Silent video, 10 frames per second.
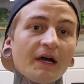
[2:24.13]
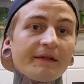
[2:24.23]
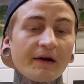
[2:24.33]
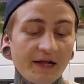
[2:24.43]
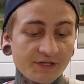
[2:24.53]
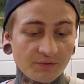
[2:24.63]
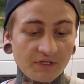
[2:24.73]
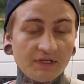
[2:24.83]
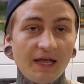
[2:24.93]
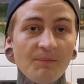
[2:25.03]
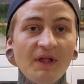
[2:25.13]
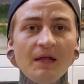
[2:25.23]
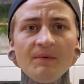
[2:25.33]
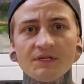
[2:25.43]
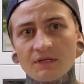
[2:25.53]
the other eggs with the dead
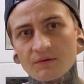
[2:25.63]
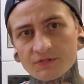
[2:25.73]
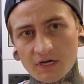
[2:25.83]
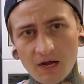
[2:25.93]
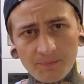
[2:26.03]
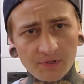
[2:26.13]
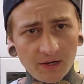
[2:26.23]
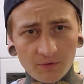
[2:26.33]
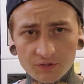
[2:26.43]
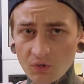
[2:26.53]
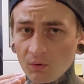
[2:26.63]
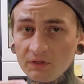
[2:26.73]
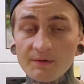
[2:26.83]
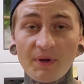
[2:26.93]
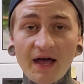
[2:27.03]
babies, and there was a couple that were
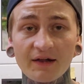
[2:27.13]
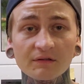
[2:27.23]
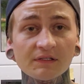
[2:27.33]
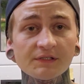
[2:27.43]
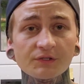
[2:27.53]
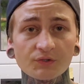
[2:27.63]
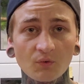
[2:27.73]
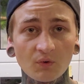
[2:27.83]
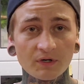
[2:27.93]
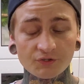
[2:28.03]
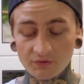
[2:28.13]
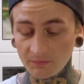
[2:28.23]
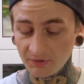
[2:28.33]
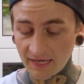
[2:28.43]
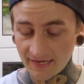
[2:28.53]
totally patternless, just orange with a
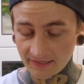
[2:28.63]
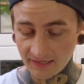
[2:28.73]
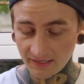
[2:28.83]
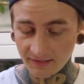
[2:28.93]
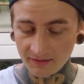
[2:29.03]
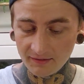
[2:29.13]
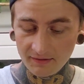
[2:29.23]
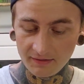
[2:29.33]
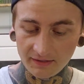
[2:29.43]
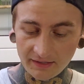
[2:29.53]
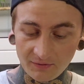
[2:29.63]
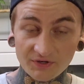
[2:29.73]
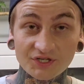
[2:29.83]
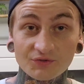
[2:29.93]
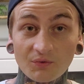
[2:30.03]
black head,
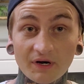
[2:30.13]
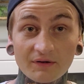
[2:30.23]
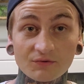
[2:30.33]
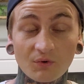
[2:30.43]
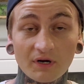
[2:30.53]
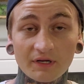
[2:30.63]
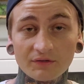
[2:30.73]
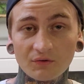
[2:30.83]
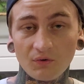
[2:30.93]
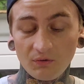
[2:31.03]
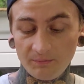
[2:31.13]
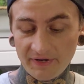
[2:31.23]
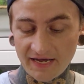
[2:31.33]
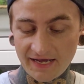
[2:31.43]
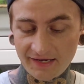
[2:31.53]
which is what I was wanting to hold
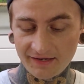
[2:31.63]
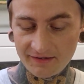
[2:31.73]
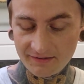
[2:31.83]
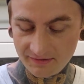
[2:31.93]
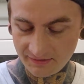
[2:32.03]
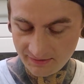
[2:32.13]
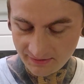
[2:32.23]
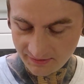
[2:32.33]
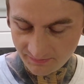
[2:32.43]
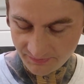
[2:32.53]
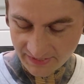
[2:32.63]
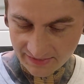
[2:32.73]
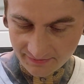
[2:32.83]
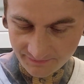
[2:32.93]
back. But